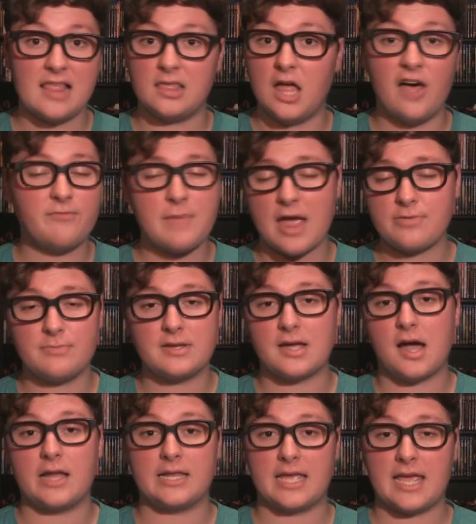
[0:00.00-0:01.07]
I love Matthew
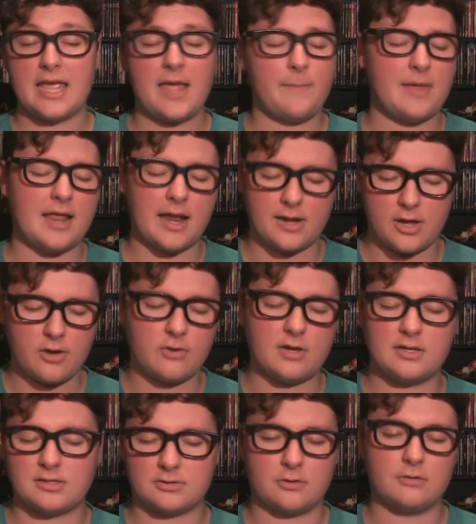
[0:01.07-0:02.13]
McConaughey. I mean, I know
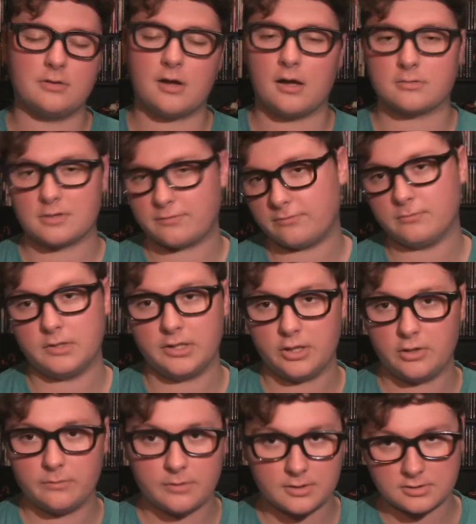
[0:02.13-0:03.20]
he stole the Oscar from
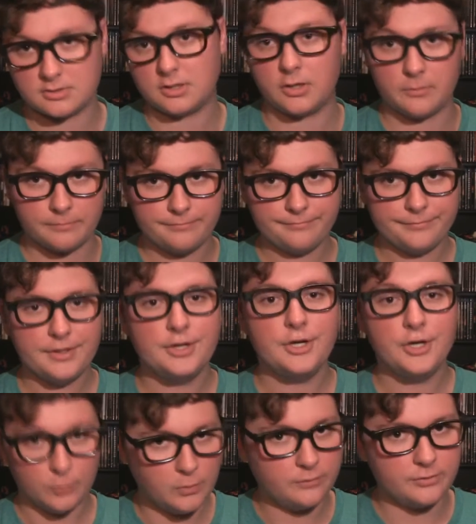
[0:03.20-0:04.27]
Leo because, you know,
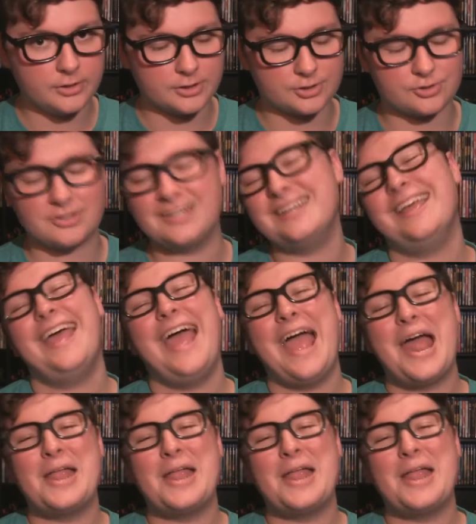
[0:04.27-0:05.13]
Wolf of Wall Street.